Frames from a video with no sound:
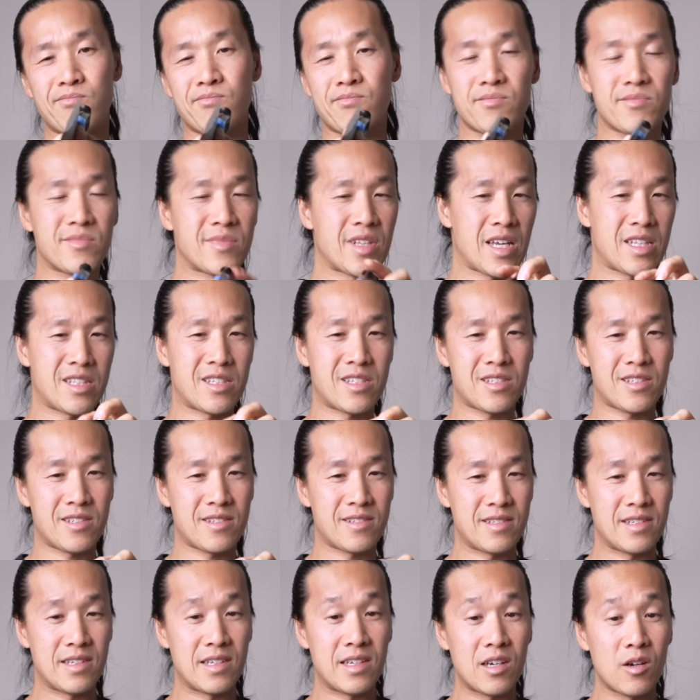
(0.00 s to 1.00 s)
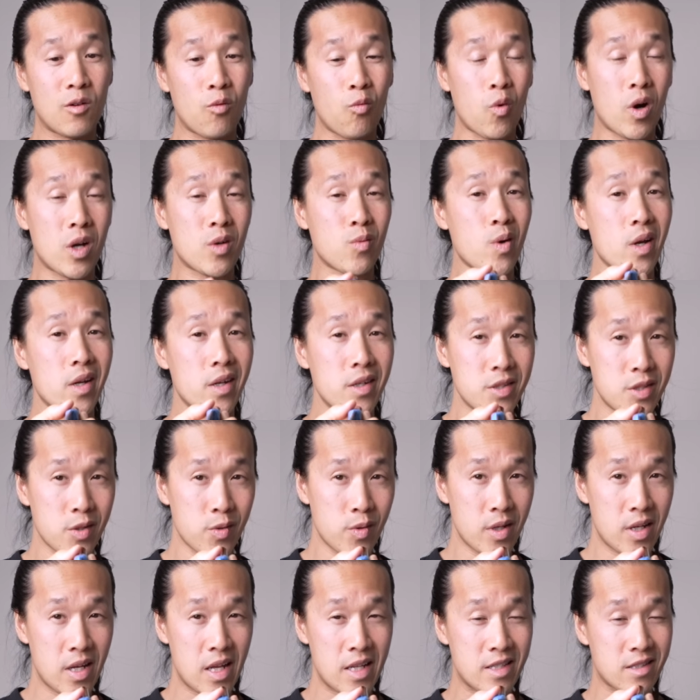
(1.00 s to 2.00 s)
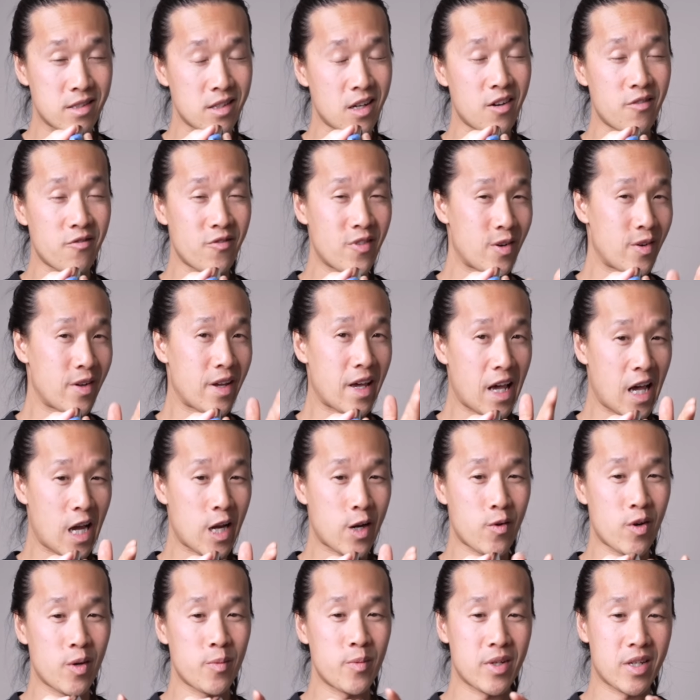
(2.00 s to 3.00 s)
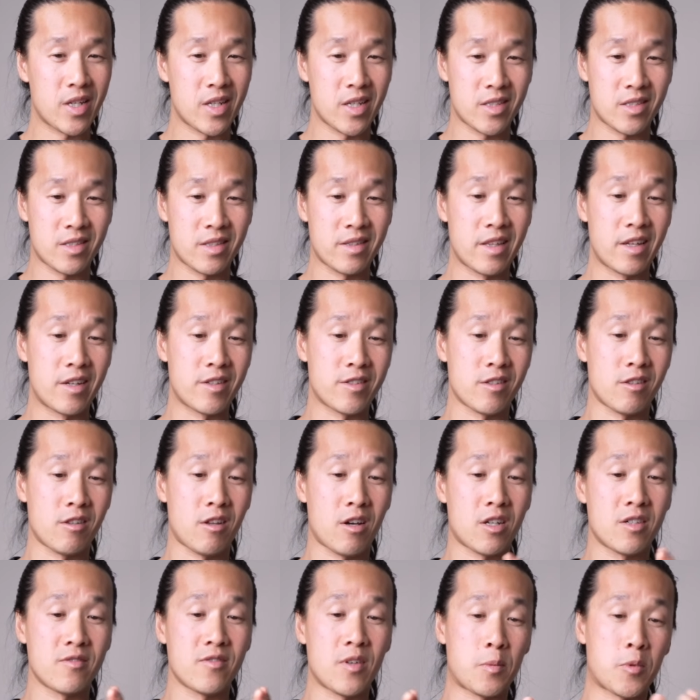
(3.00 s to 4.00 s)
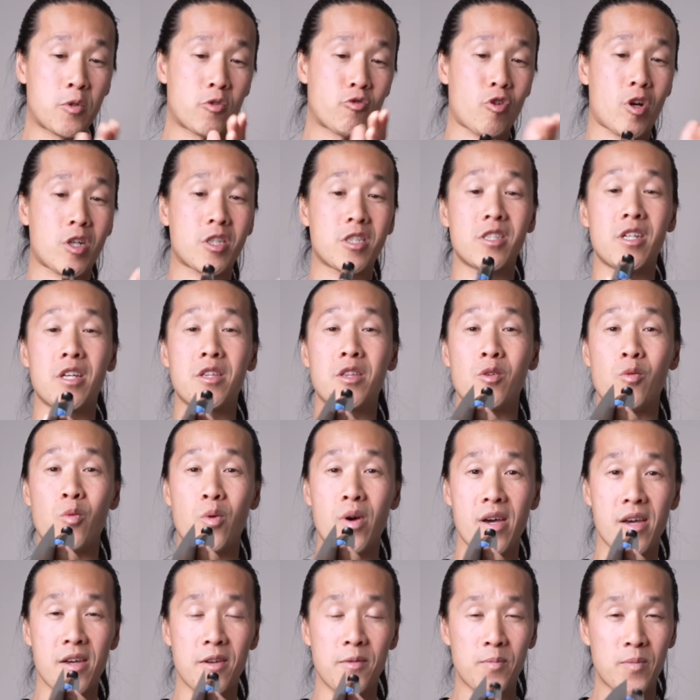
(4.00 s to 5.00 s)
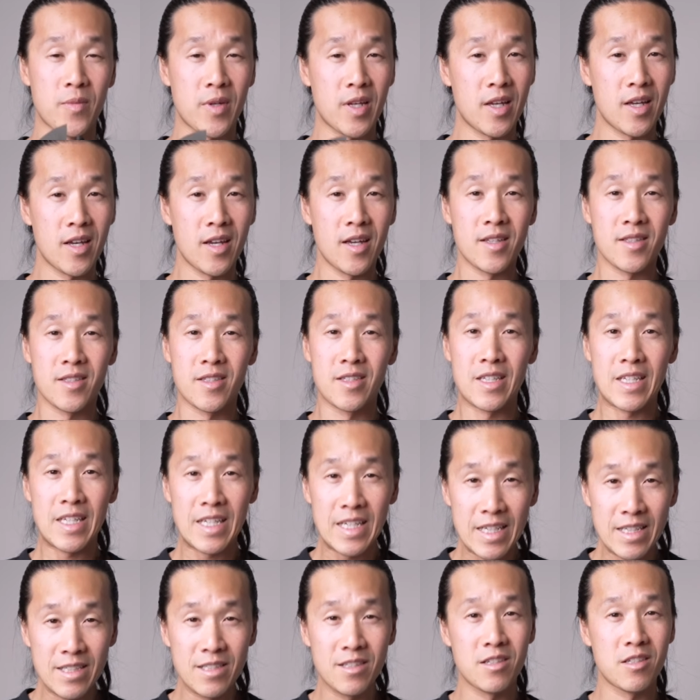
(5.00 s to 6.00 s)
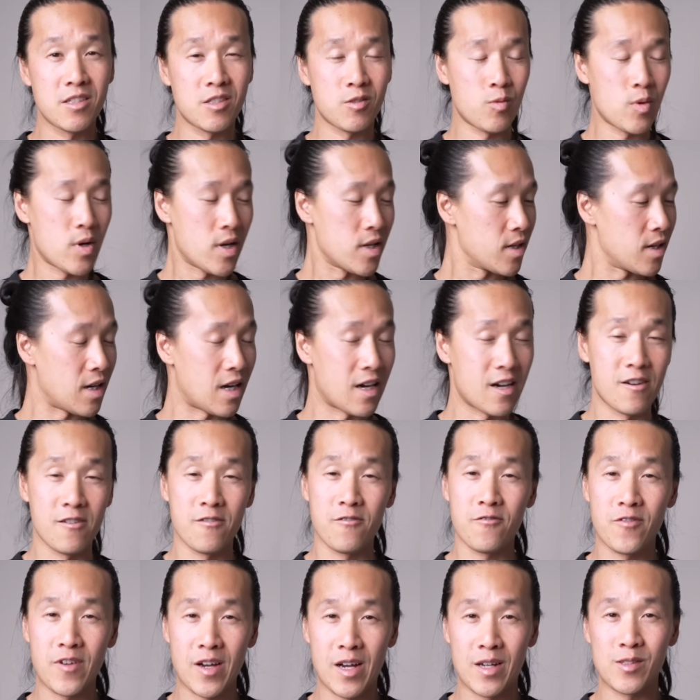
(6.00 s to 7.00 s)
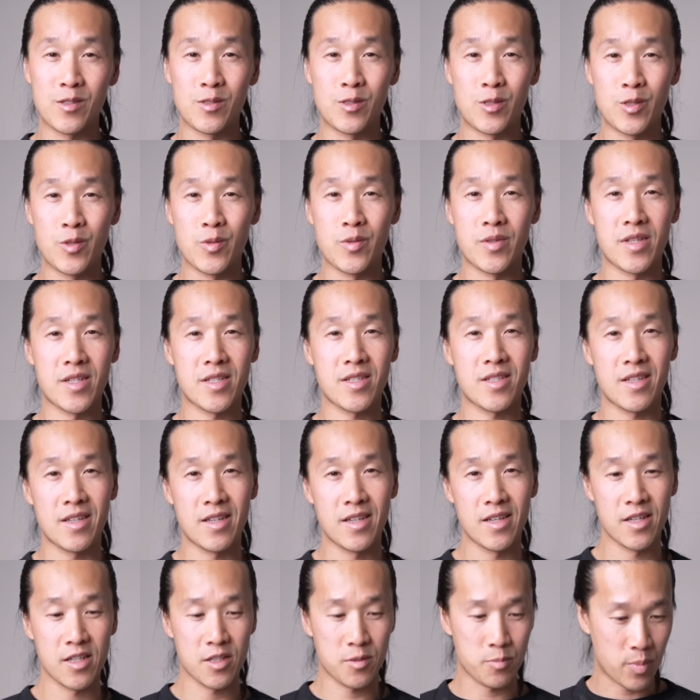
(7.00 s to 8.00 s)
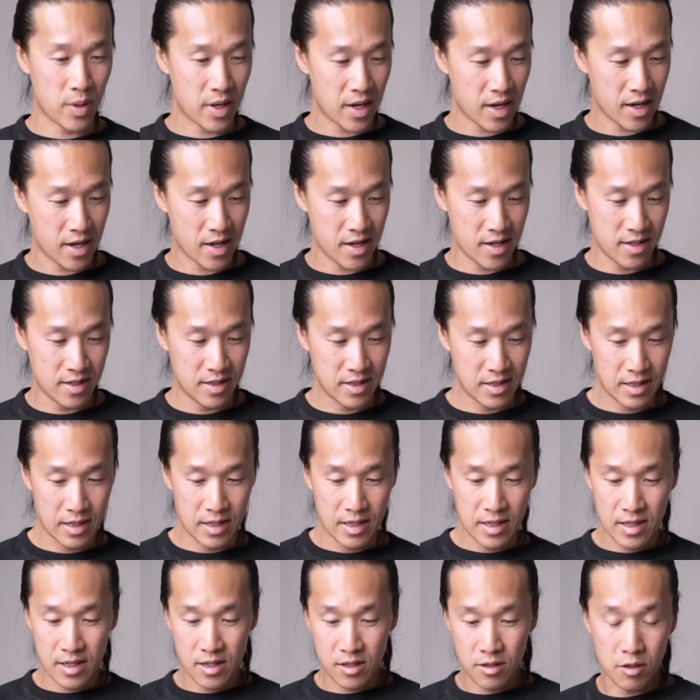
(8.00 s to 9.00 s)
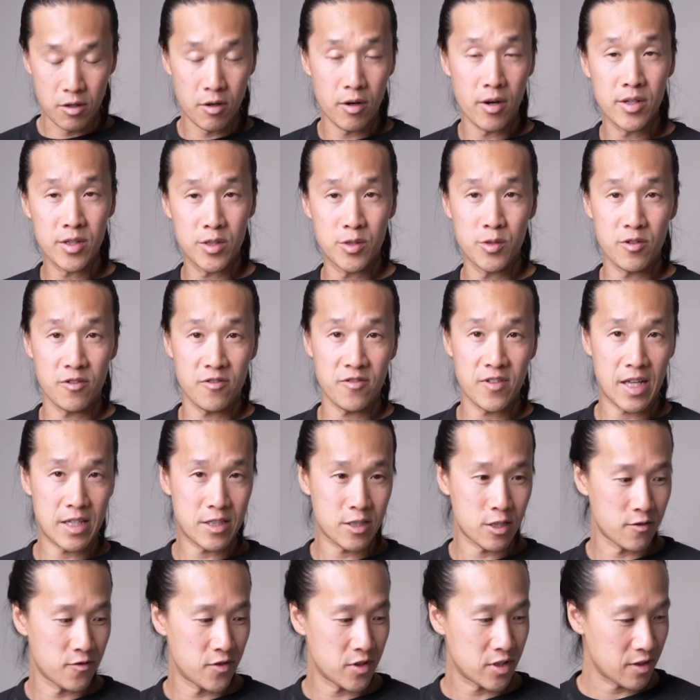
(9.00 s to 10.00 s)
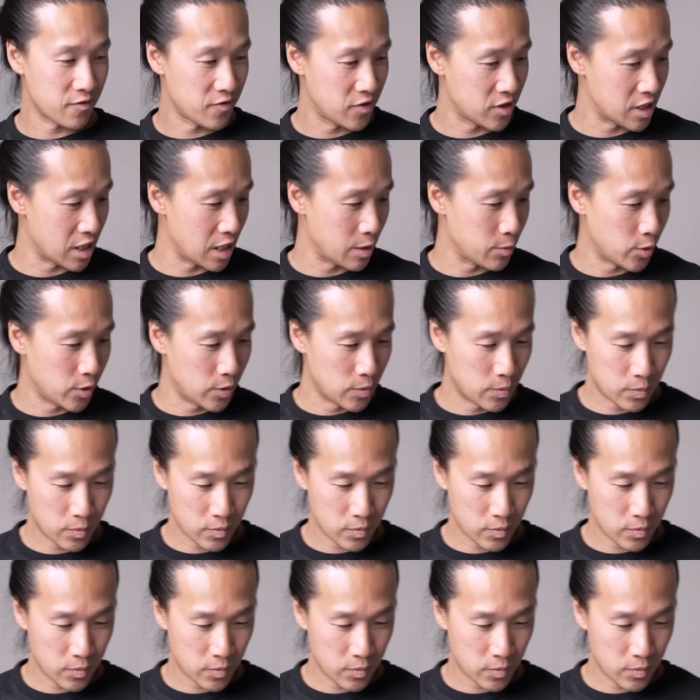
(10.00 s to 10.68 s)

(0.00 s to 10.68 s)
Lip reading: That's one way to do it. It's not very accurate because there's a lot of obstruction in the way. The easiest way I have found to do this is by going to a flat surface of the table.